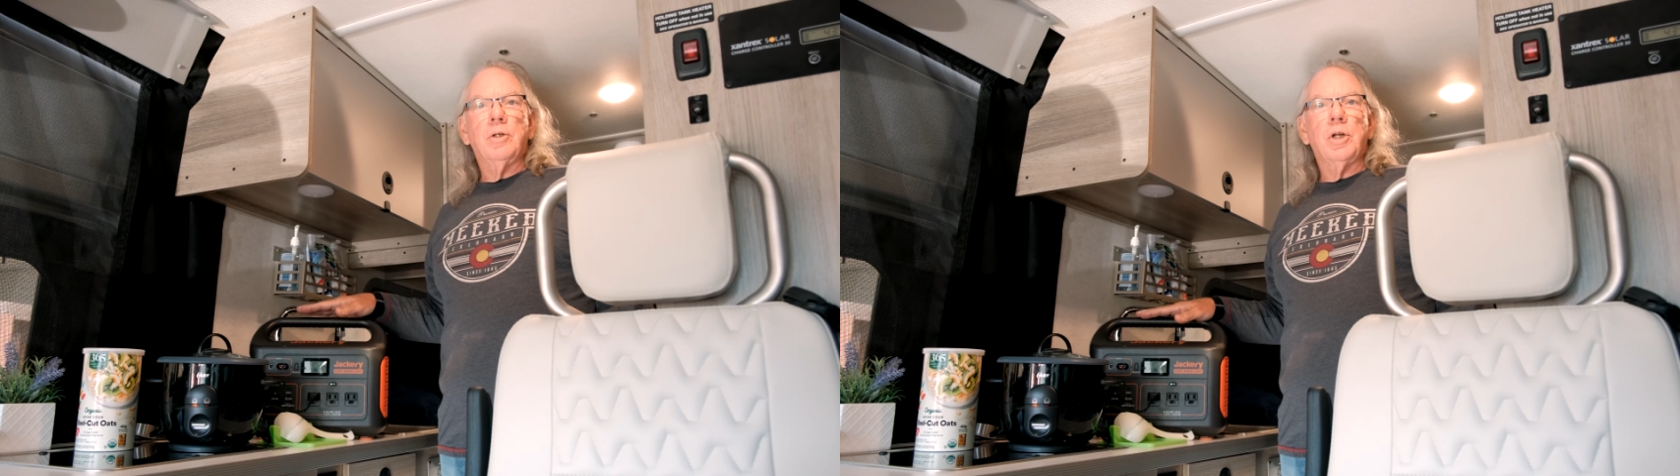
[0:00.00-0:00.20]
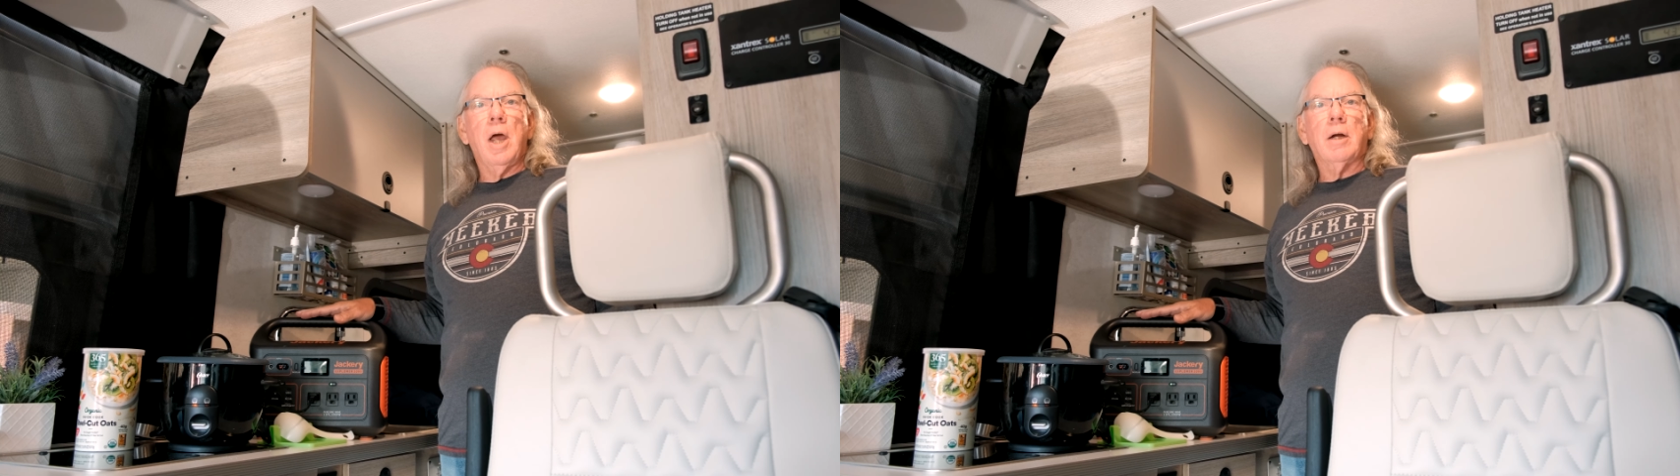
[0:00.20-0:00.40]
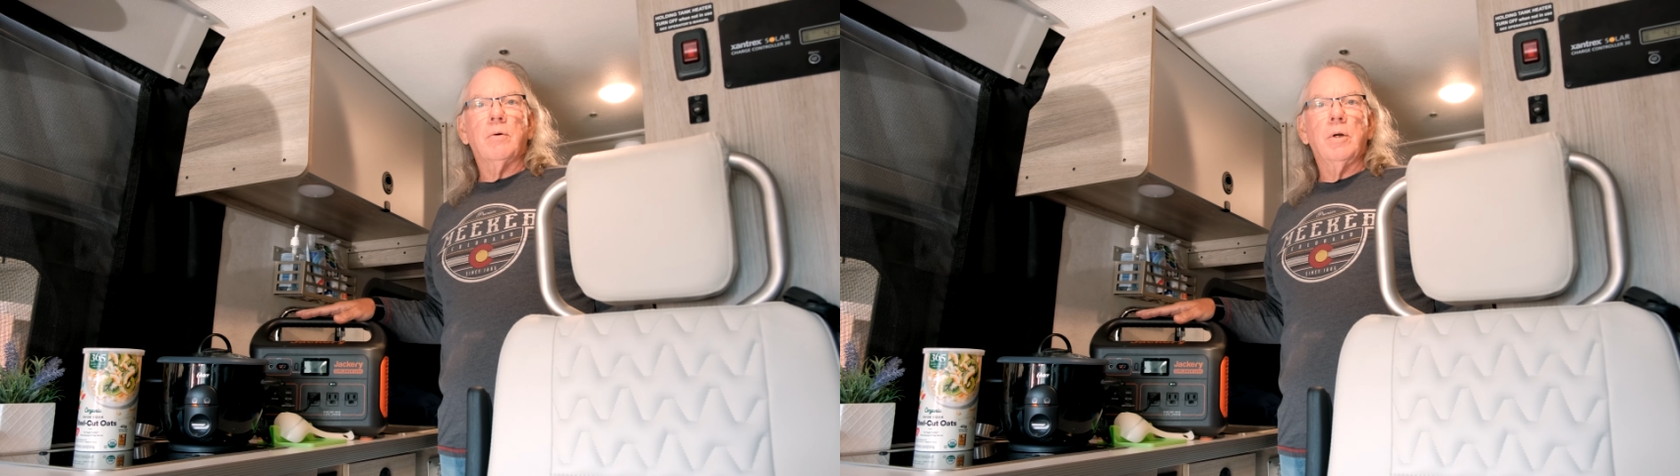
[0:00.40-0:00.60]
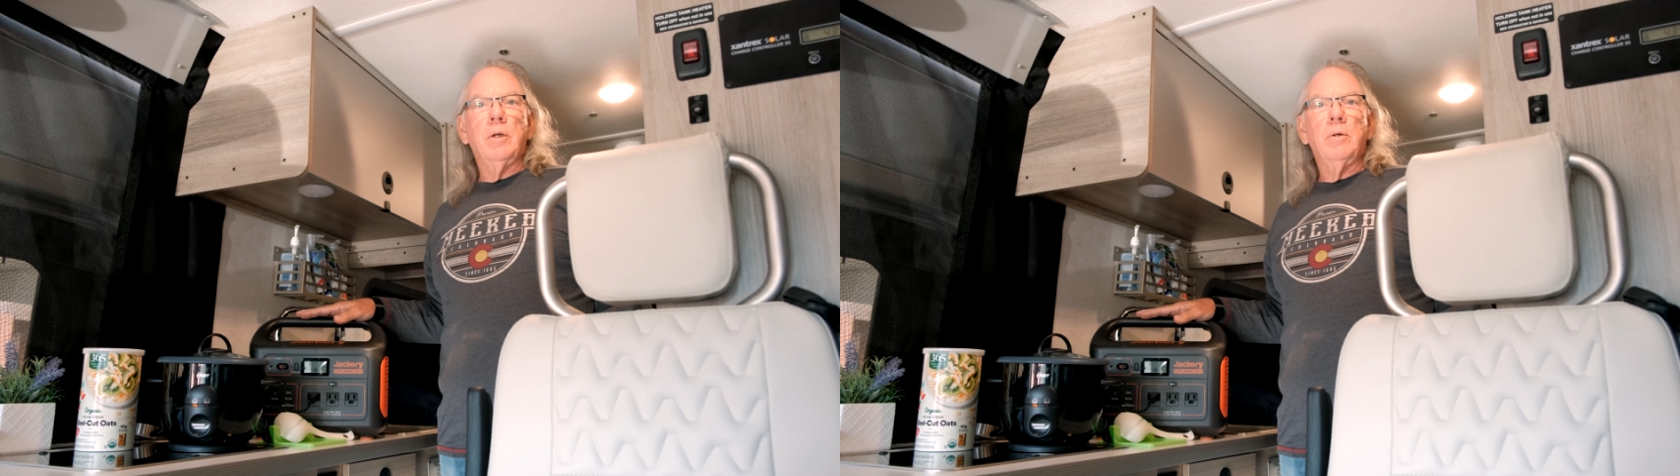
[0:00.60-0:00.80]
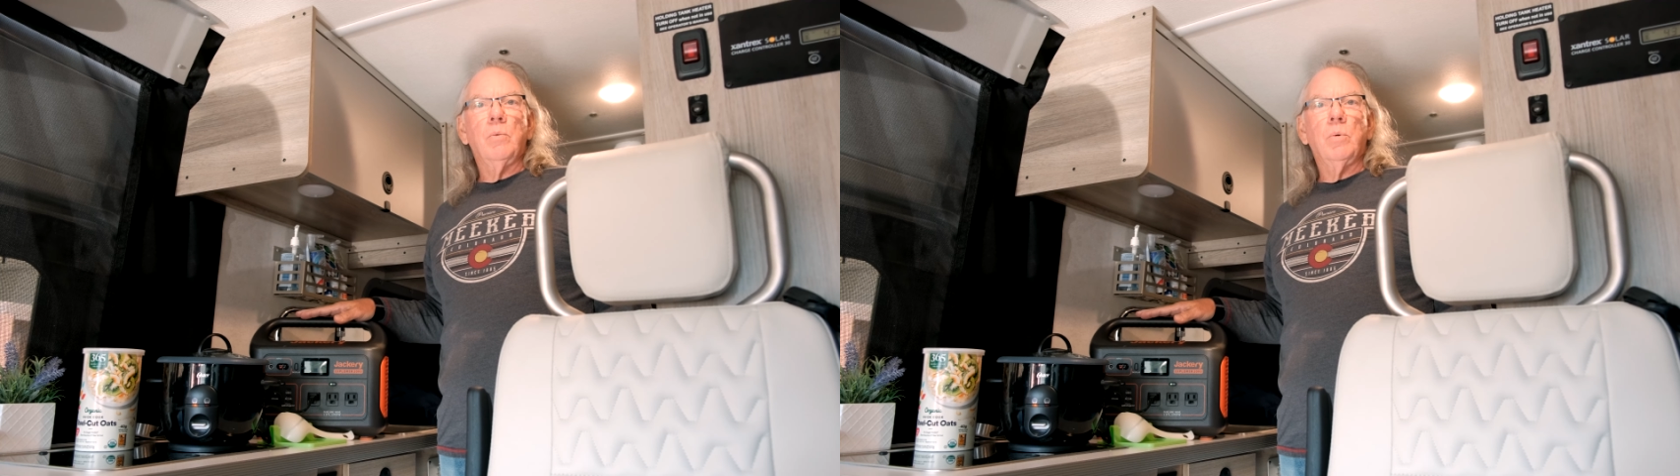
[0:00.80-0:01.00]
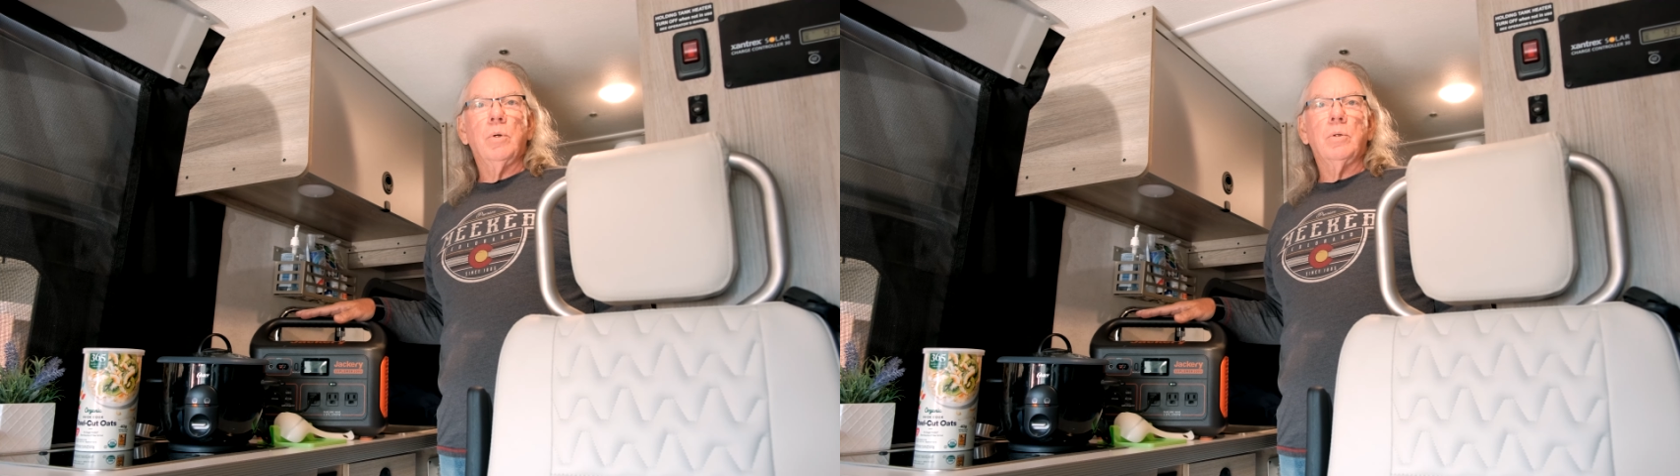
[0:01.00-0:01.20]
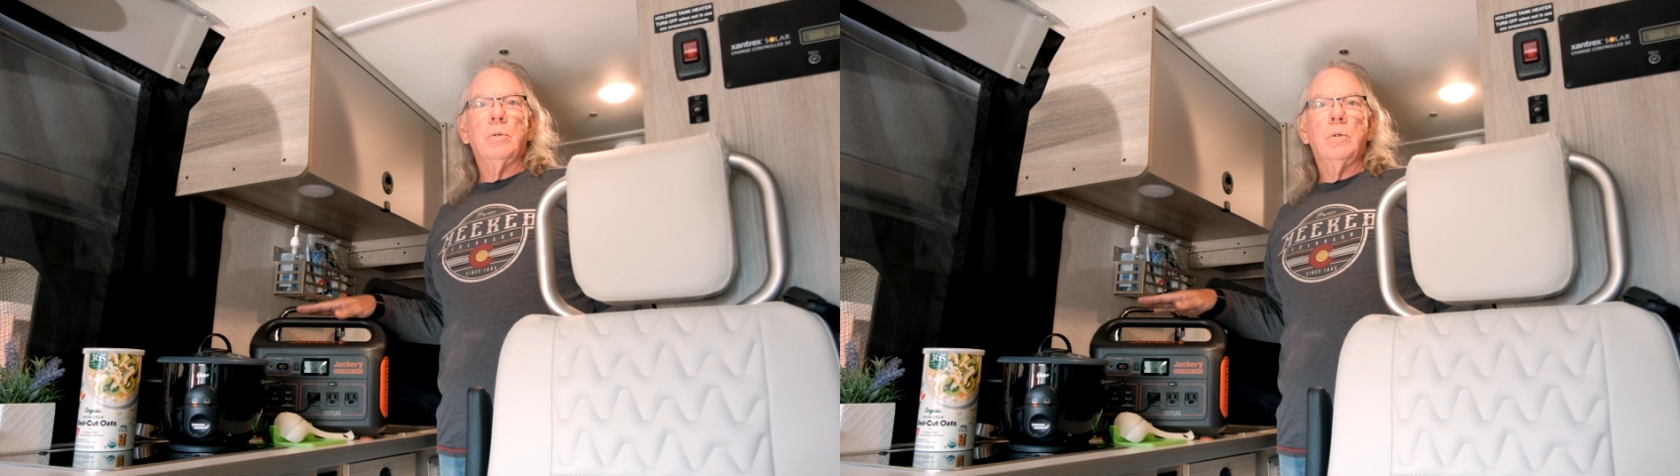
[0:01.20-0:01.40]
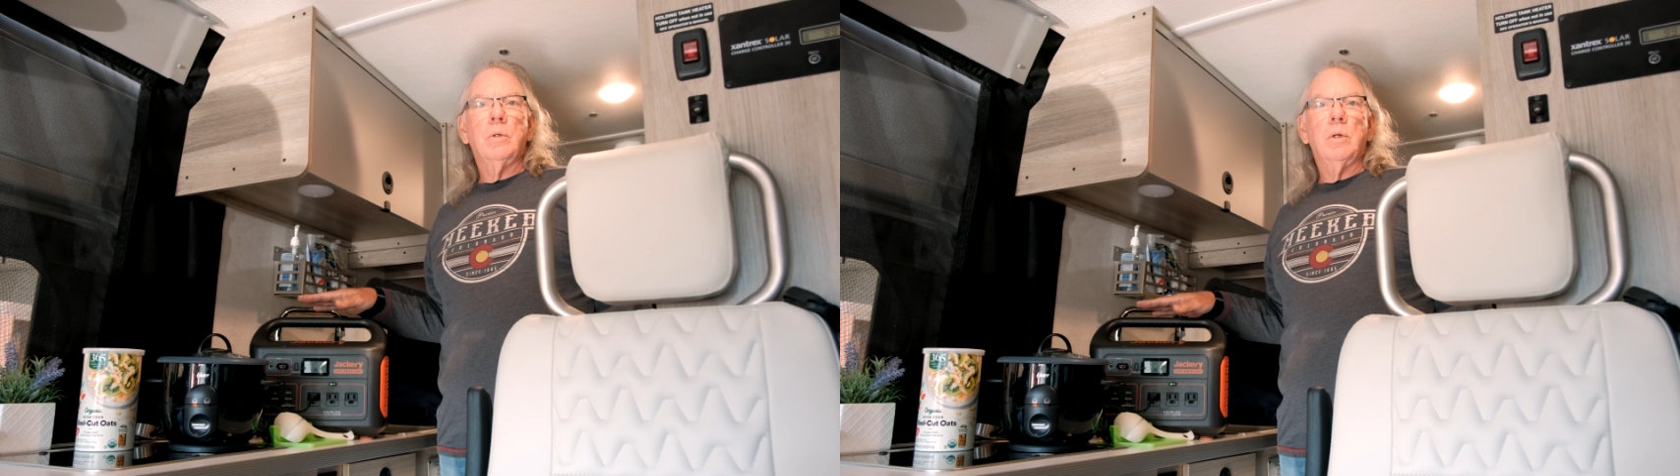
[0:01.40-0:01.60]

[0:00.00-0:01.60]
Jackery will